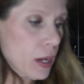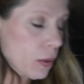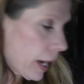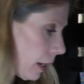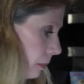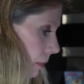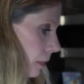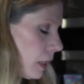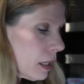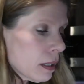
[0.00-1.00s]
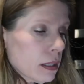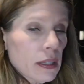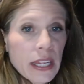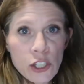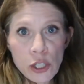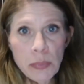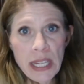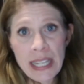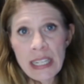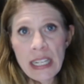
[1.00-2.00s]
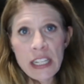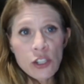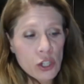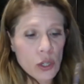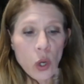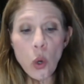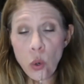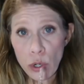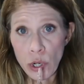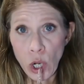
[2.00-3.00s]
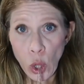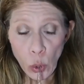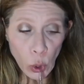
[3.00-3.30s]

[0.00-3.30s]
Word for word: Okay, that should be in each order.